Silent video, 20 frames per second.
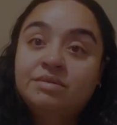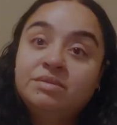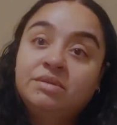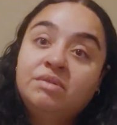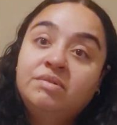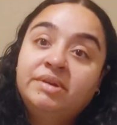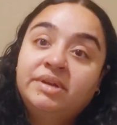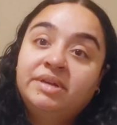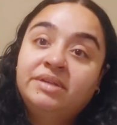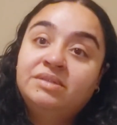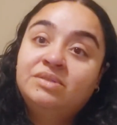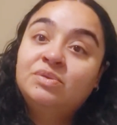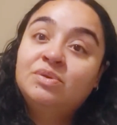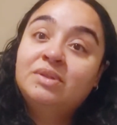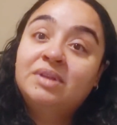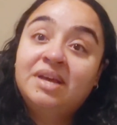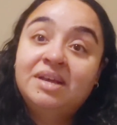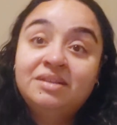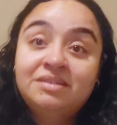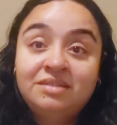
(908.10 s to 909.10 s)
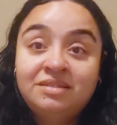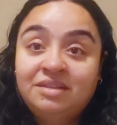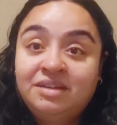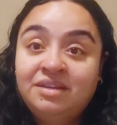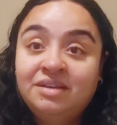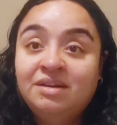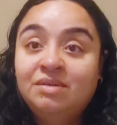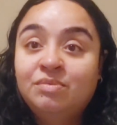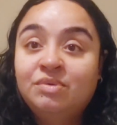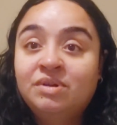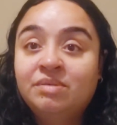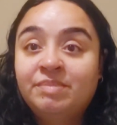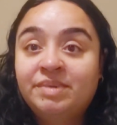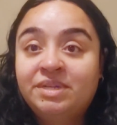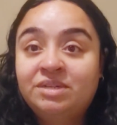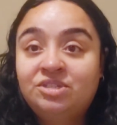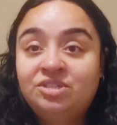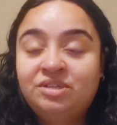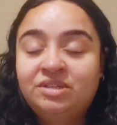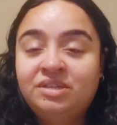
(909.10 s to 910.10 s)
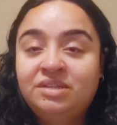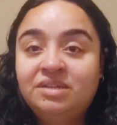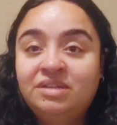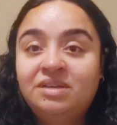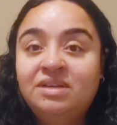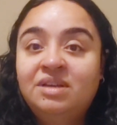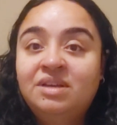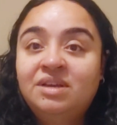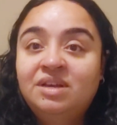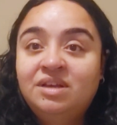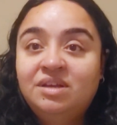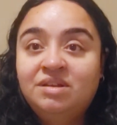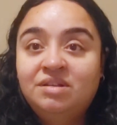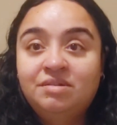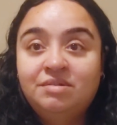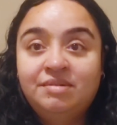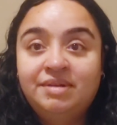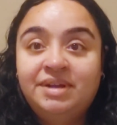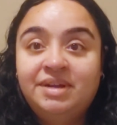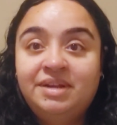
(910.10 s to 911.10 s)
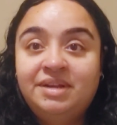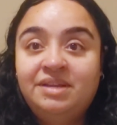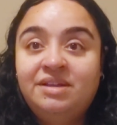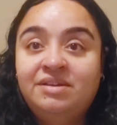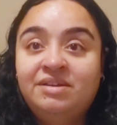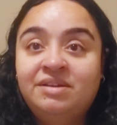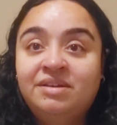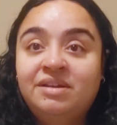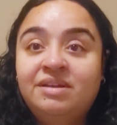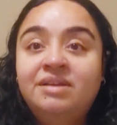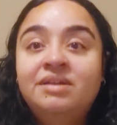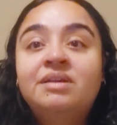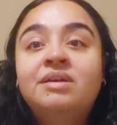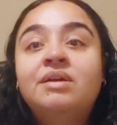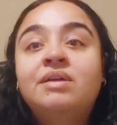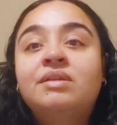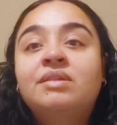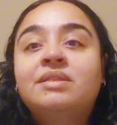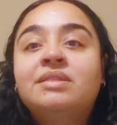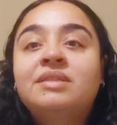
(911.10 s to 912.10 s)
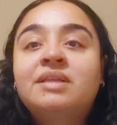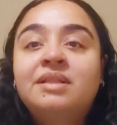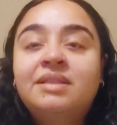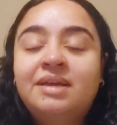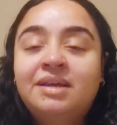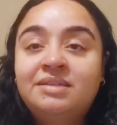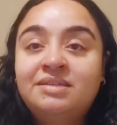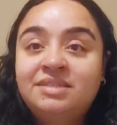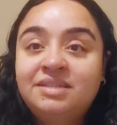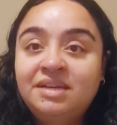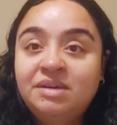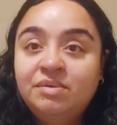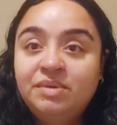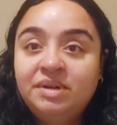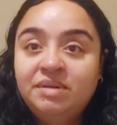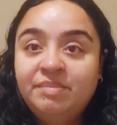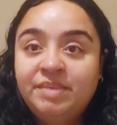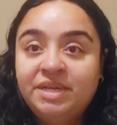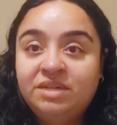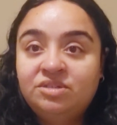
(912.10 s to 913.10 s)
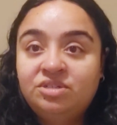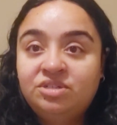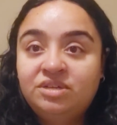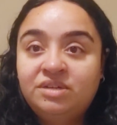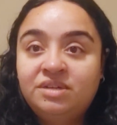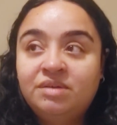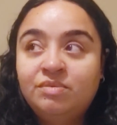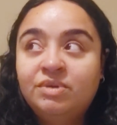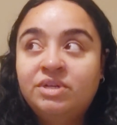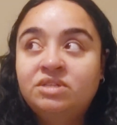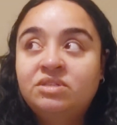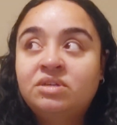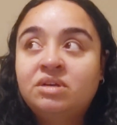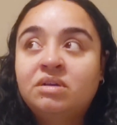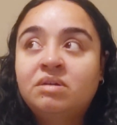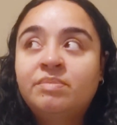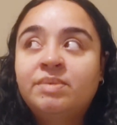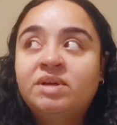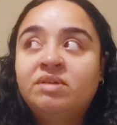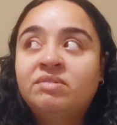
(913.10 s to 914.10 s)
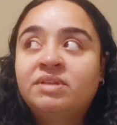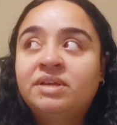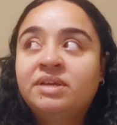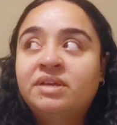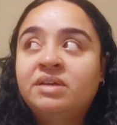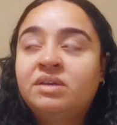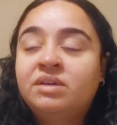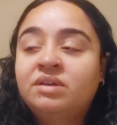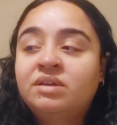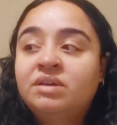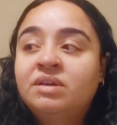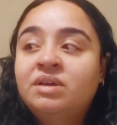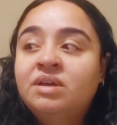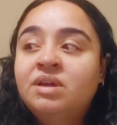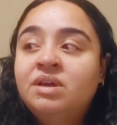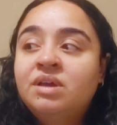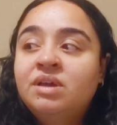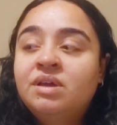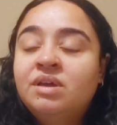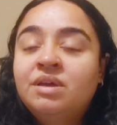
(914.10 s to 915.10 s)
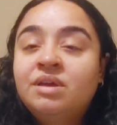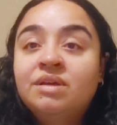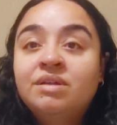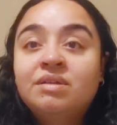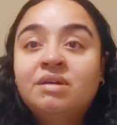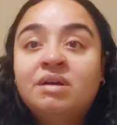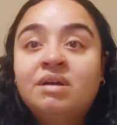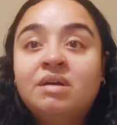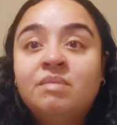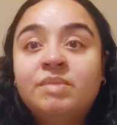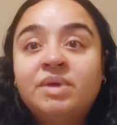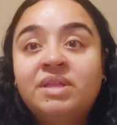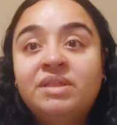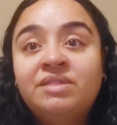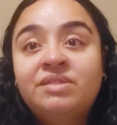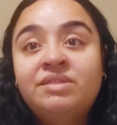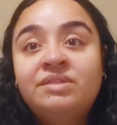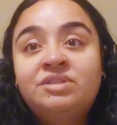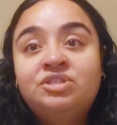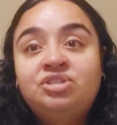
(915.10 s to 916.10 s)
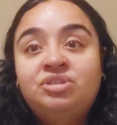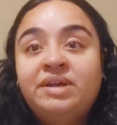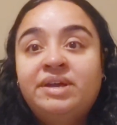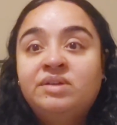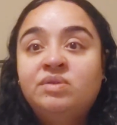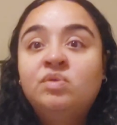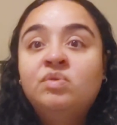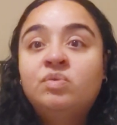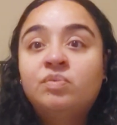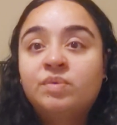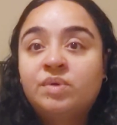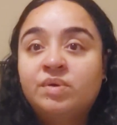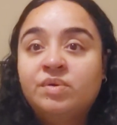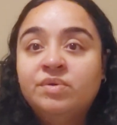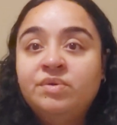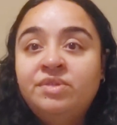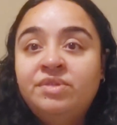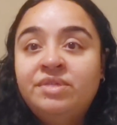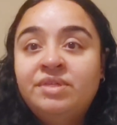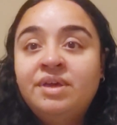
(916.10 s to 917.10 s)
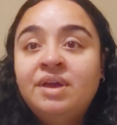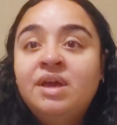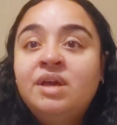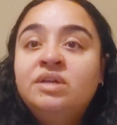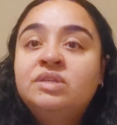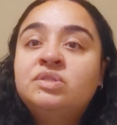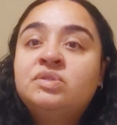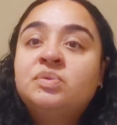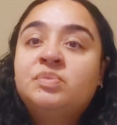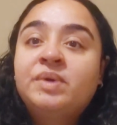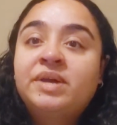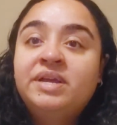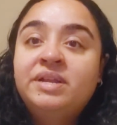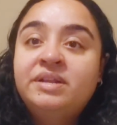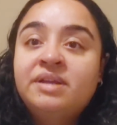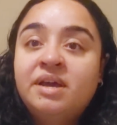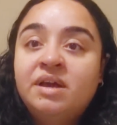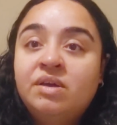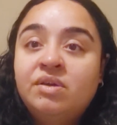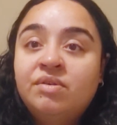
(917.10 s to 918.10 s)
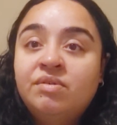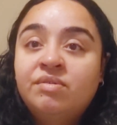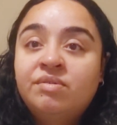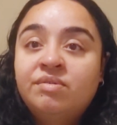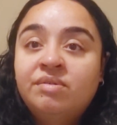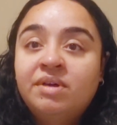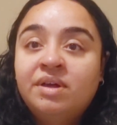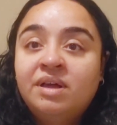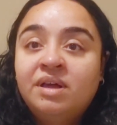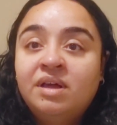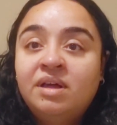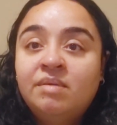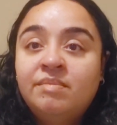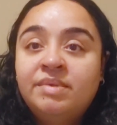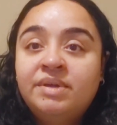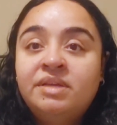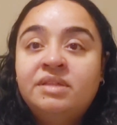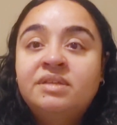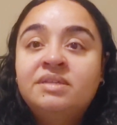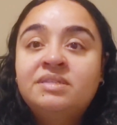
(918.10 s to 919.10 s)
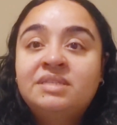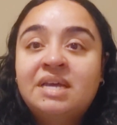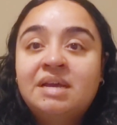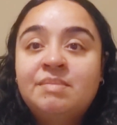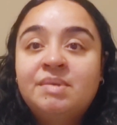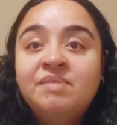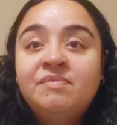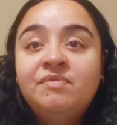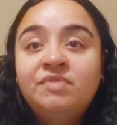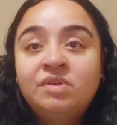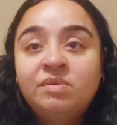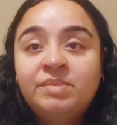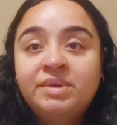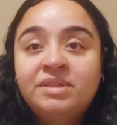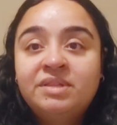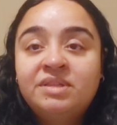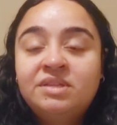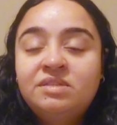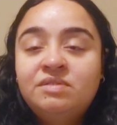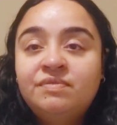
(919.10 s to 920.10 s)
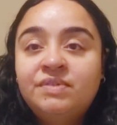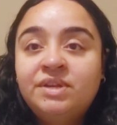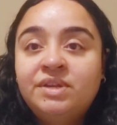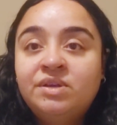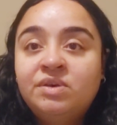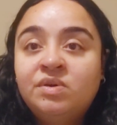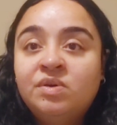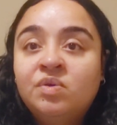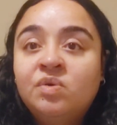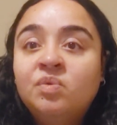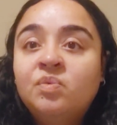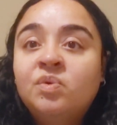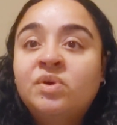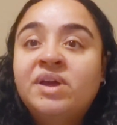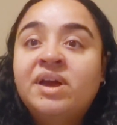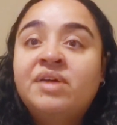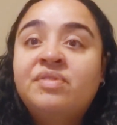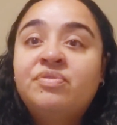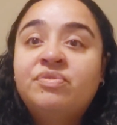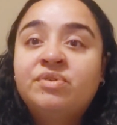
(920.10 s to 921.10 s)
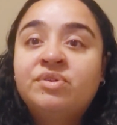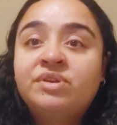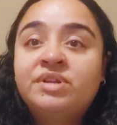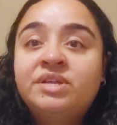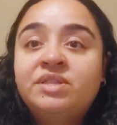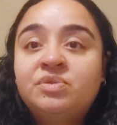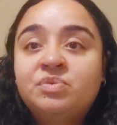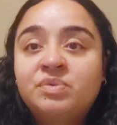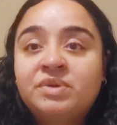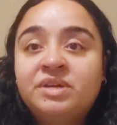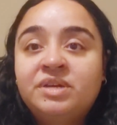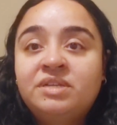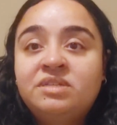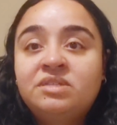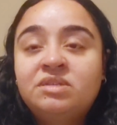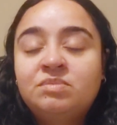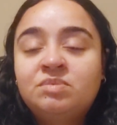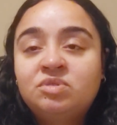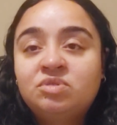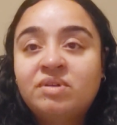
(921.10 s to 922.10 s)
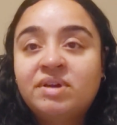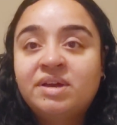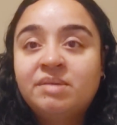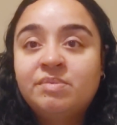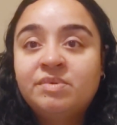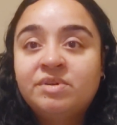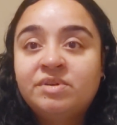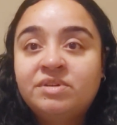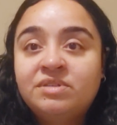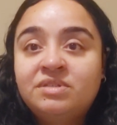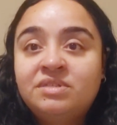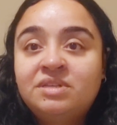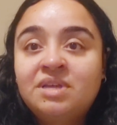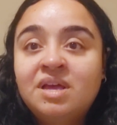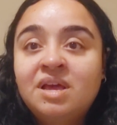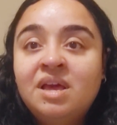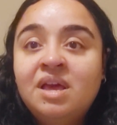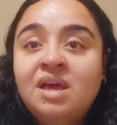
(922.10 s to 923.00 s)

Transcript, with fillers: all right, so last thing I want to mention right here. The last thing I want to mention, I want to talk about like um, the channel growth. So right now, um, in the time I'm filming this video, we're at 33 subscribers.